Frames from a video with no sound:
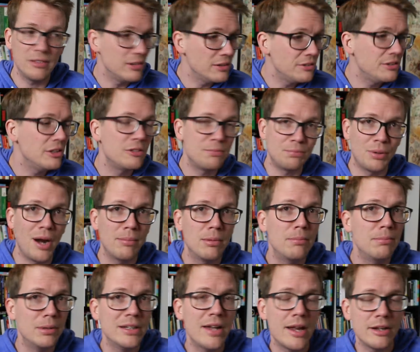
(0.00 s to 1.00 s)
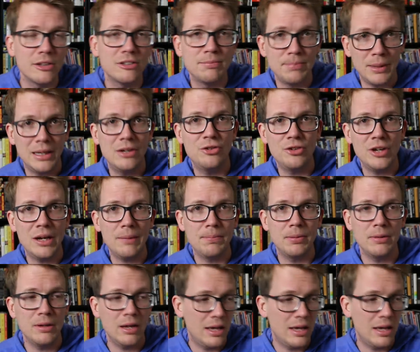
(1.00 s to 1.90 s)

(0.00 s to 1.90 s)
this is probably not a spaceship,